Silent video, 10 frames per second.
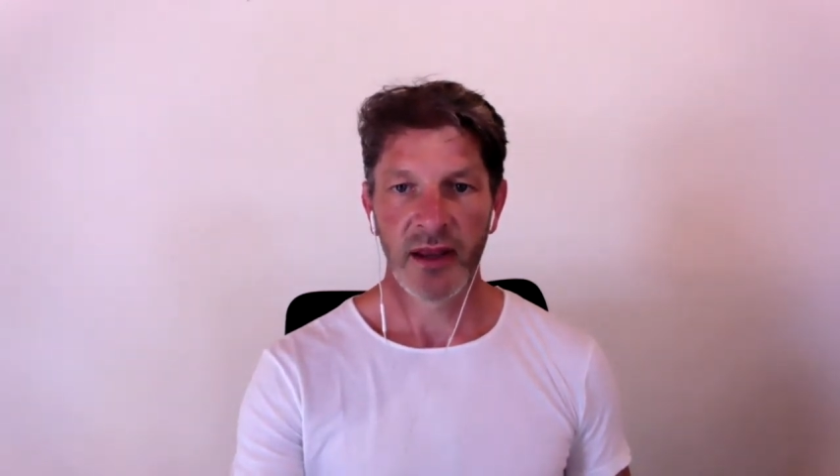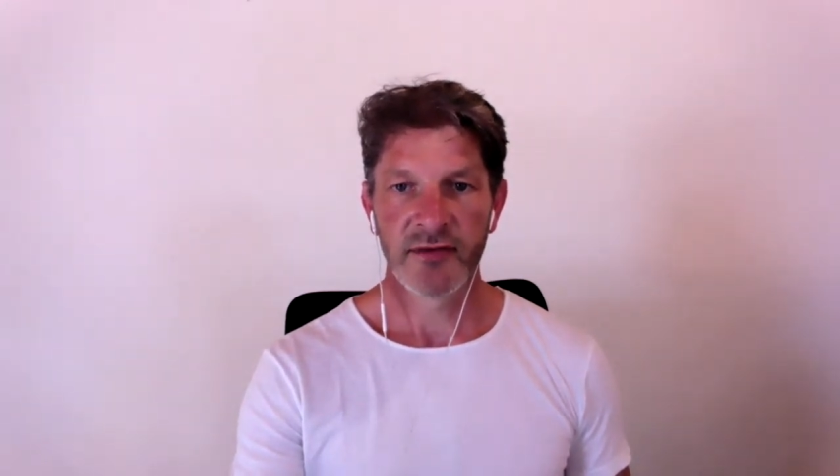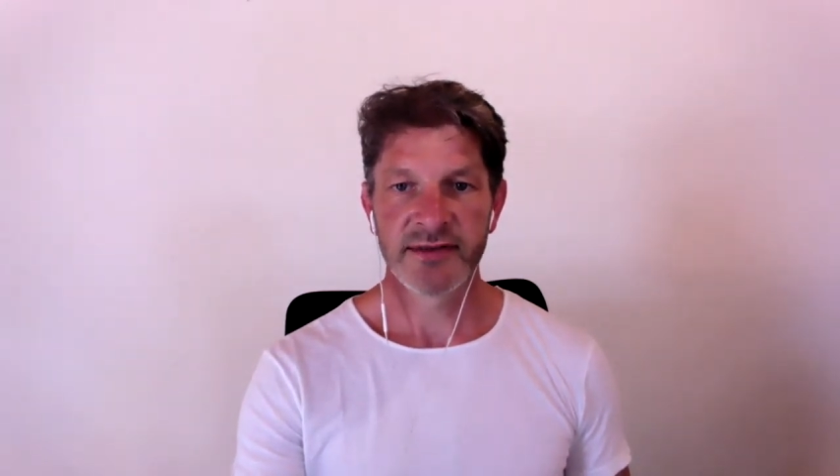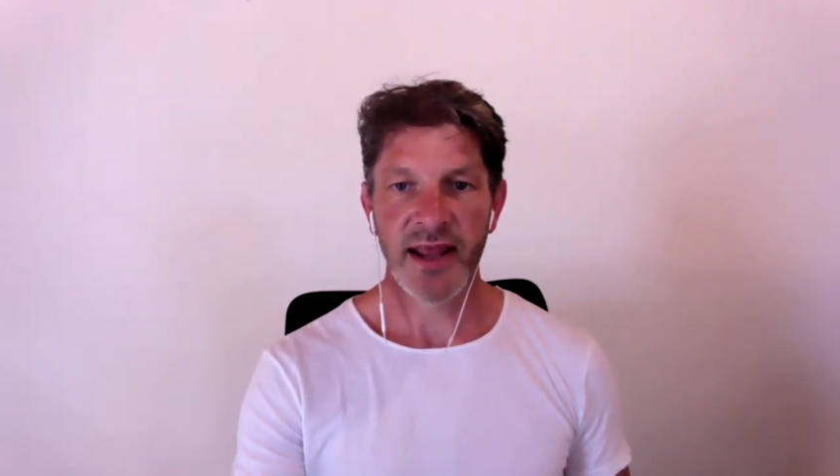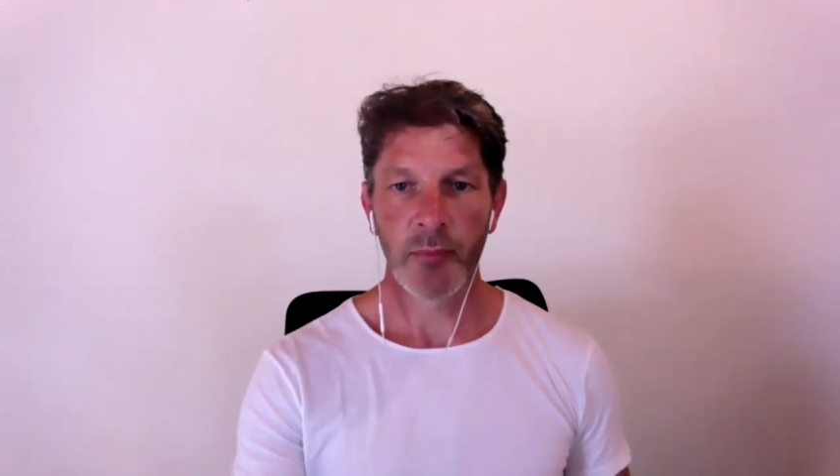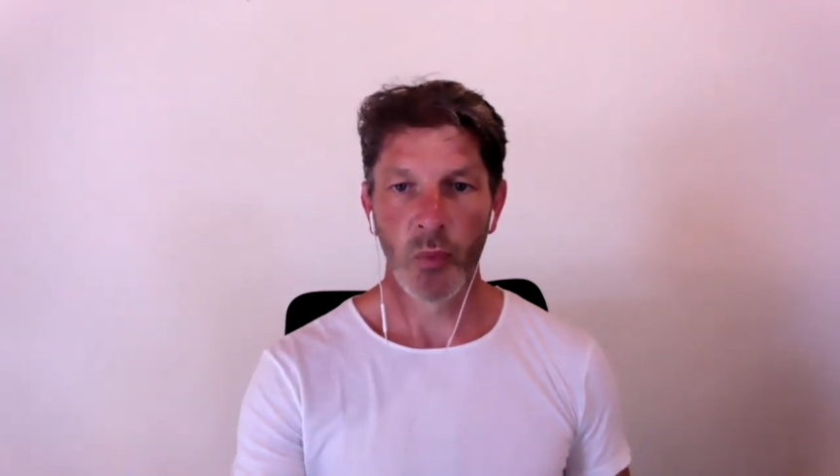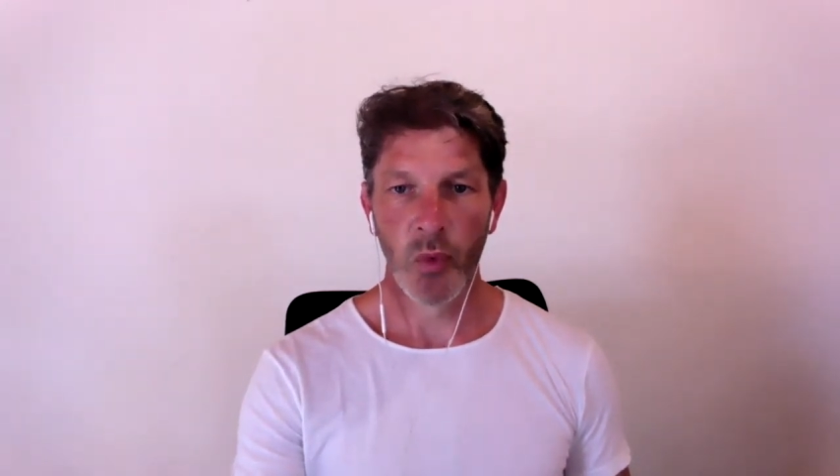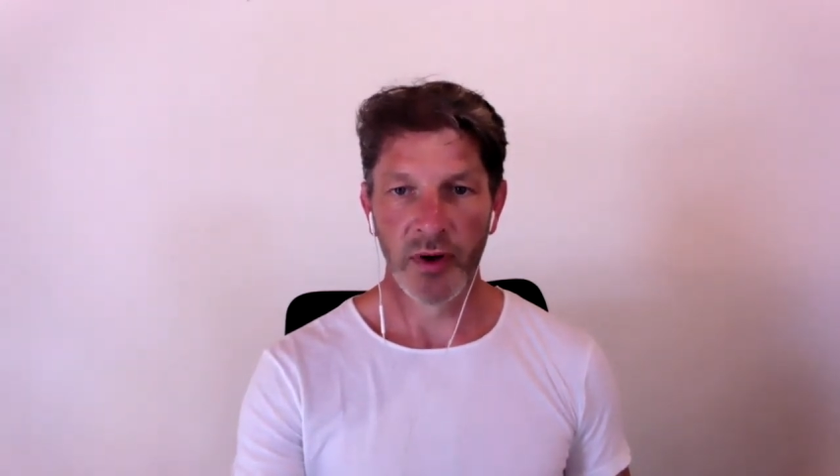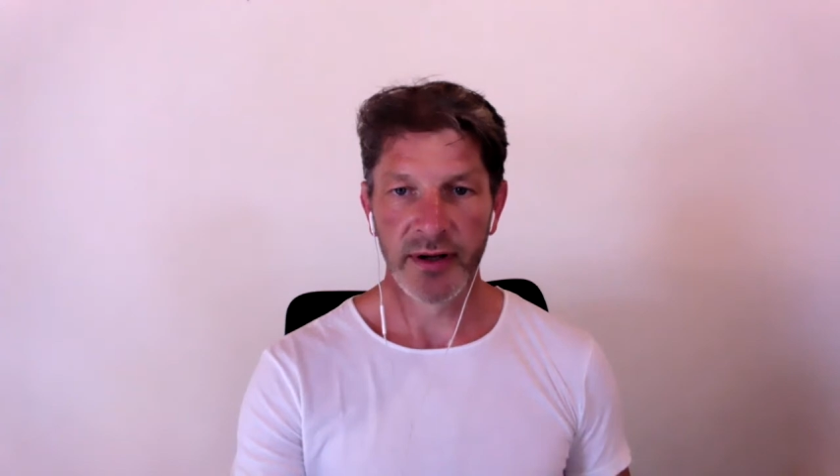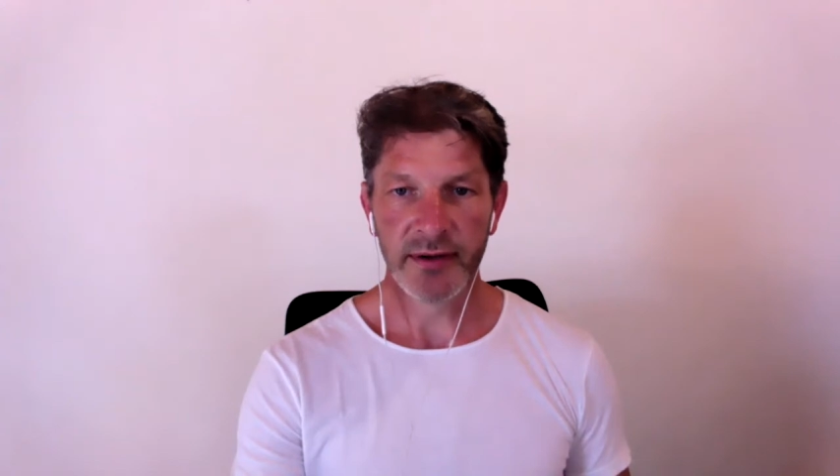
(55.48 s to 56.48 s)
Step
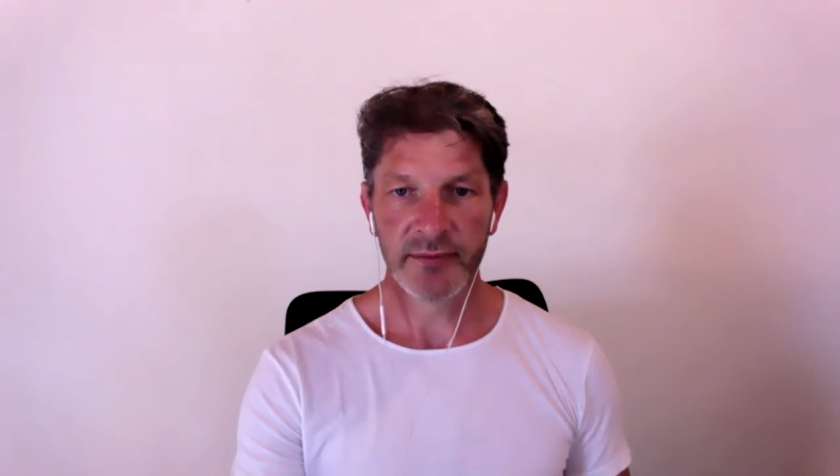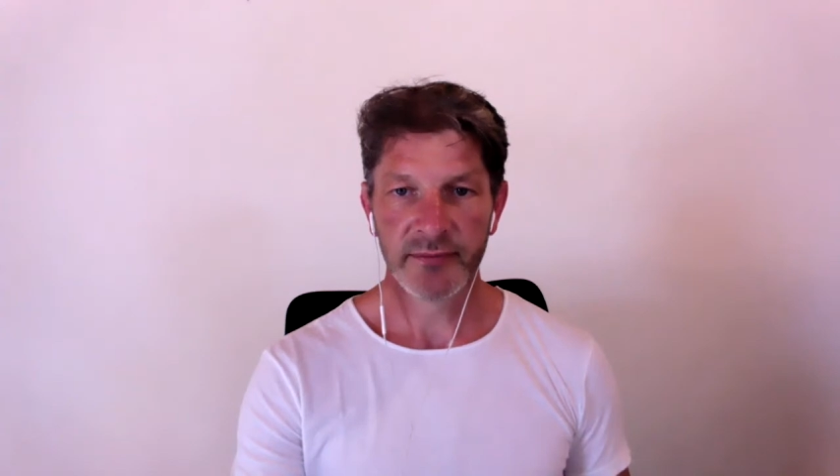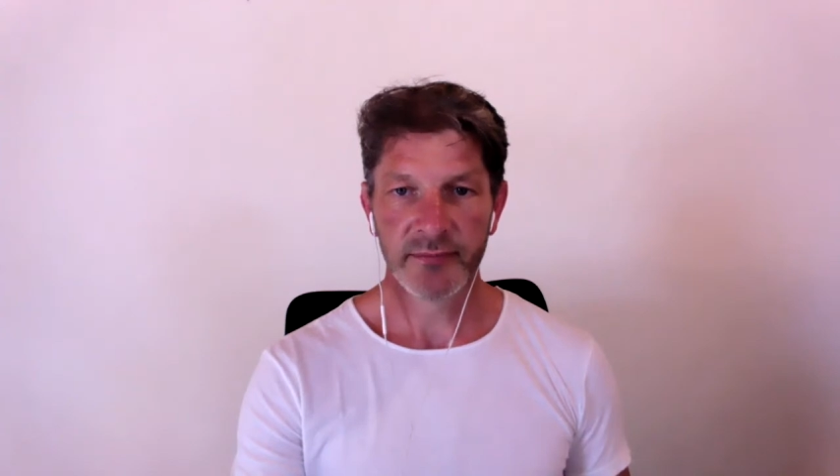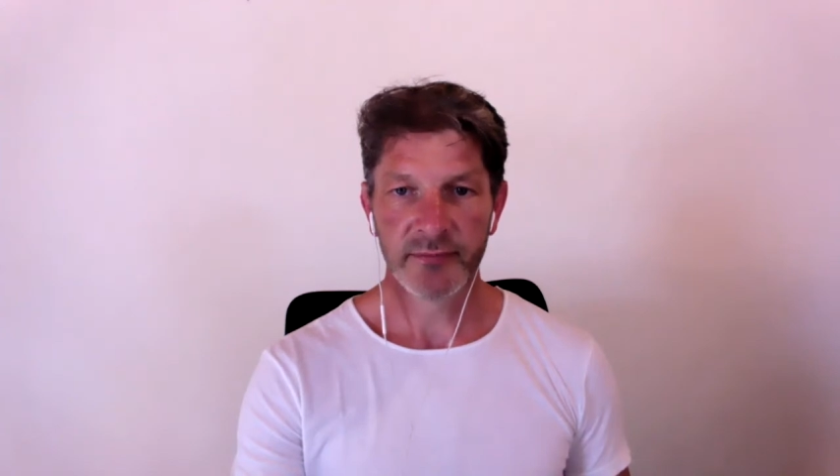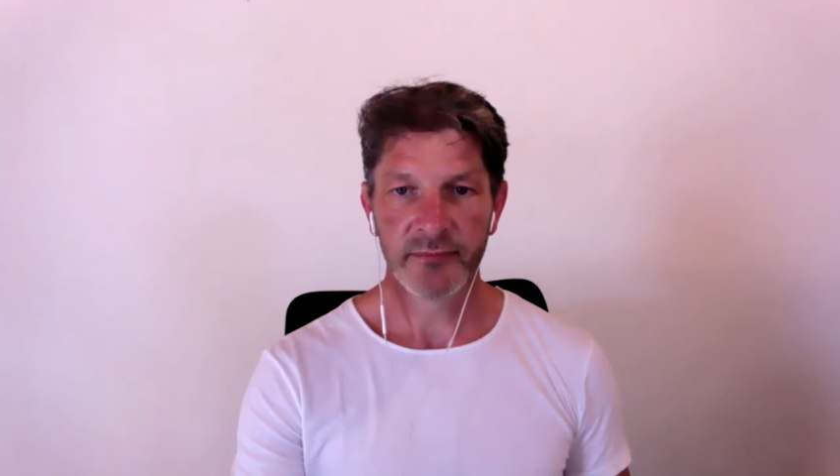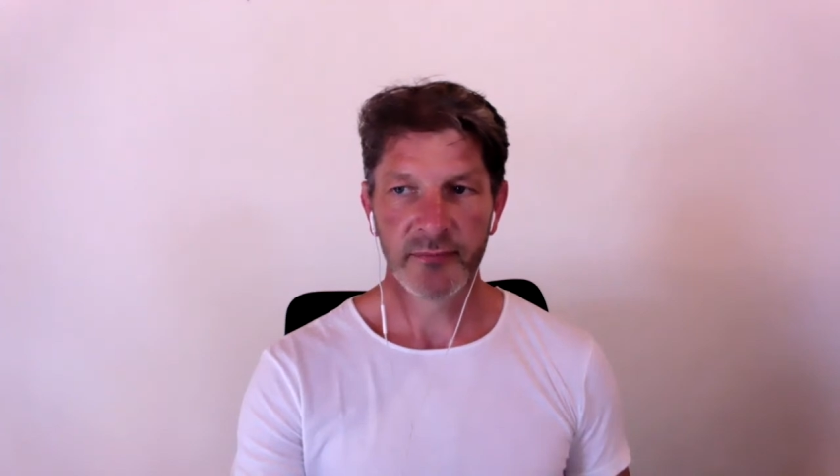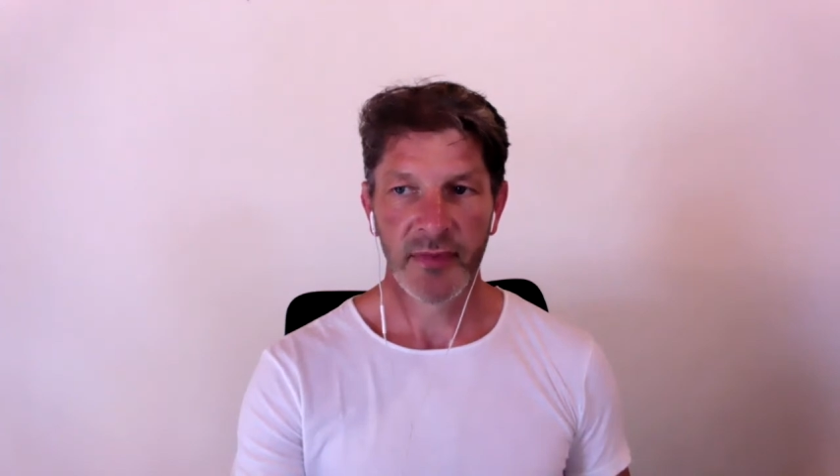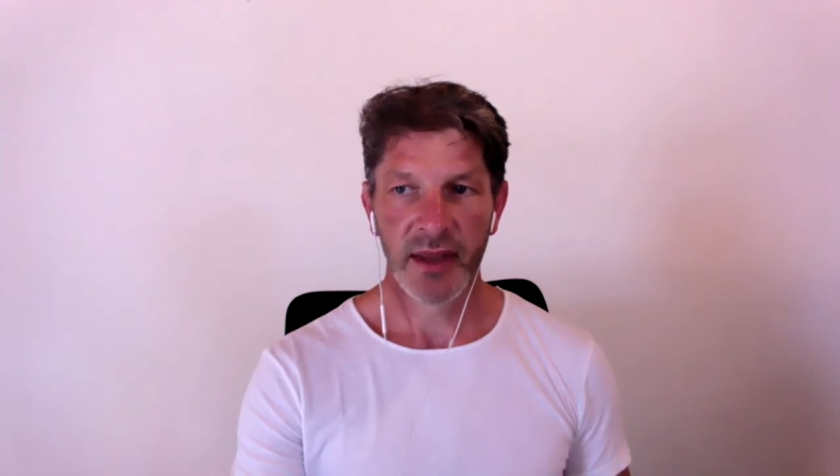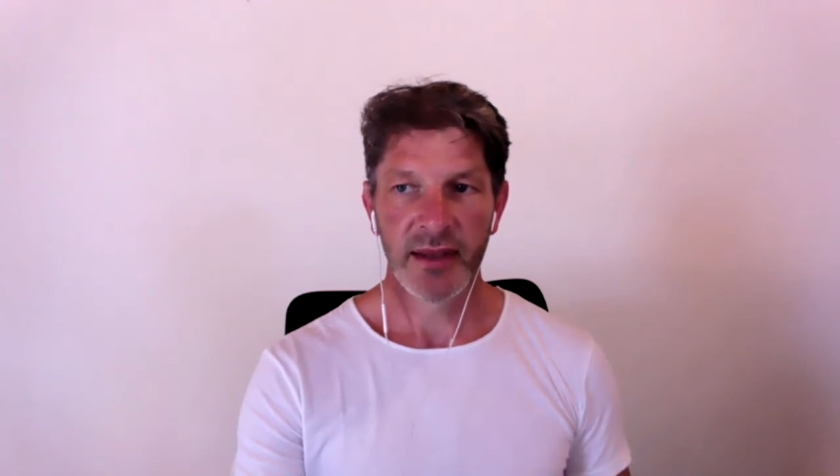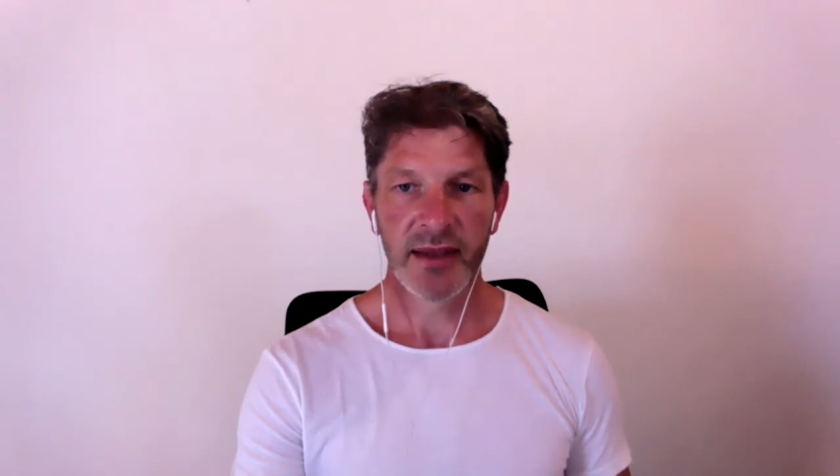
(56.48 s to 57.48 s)
1
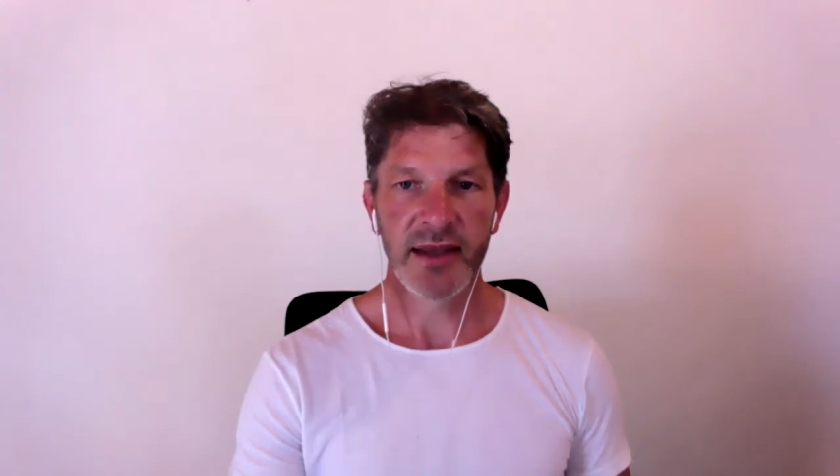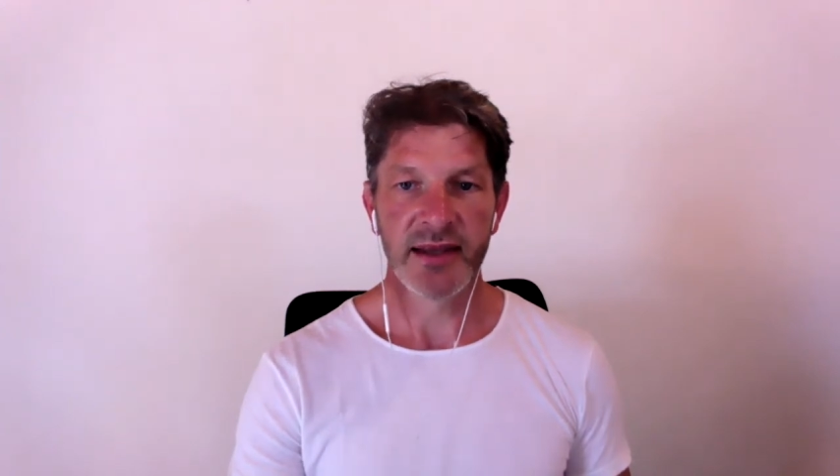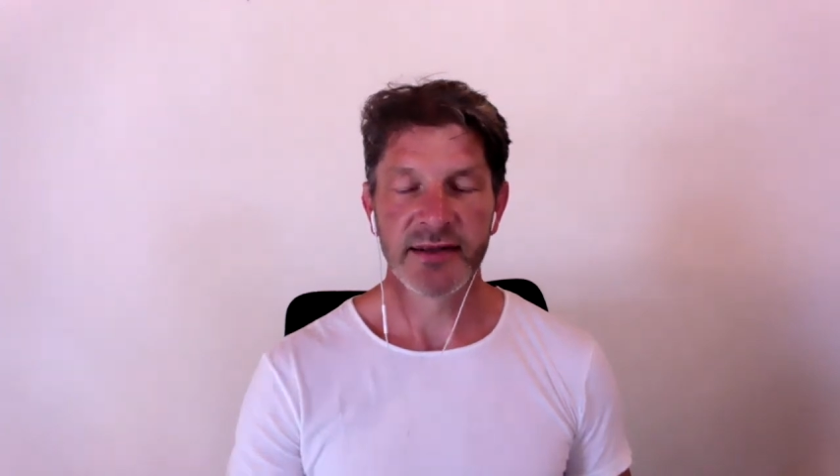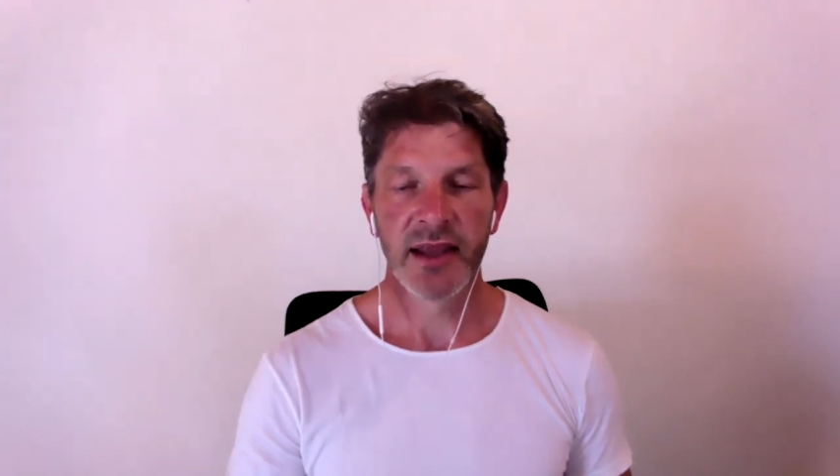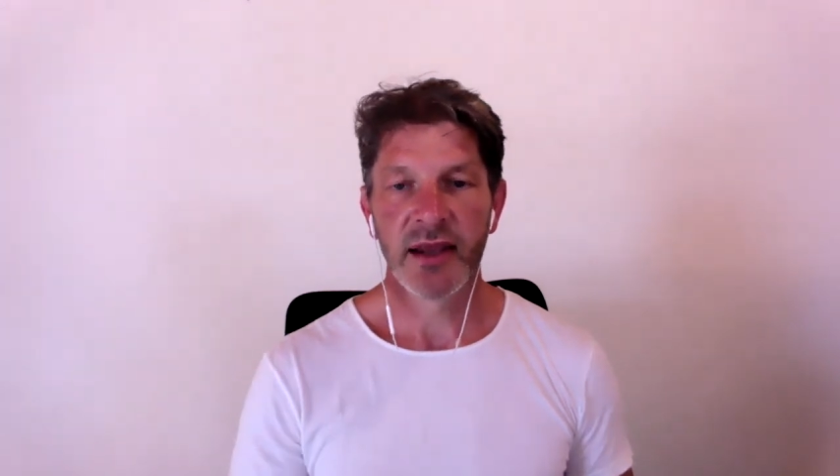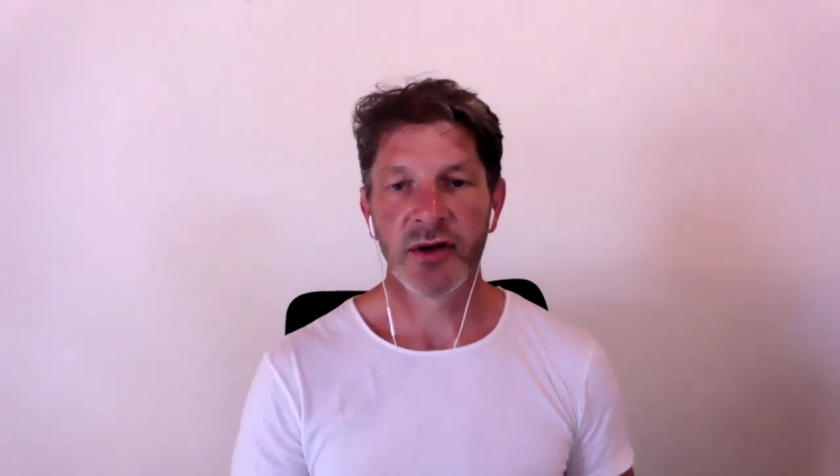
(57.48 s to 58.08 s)
is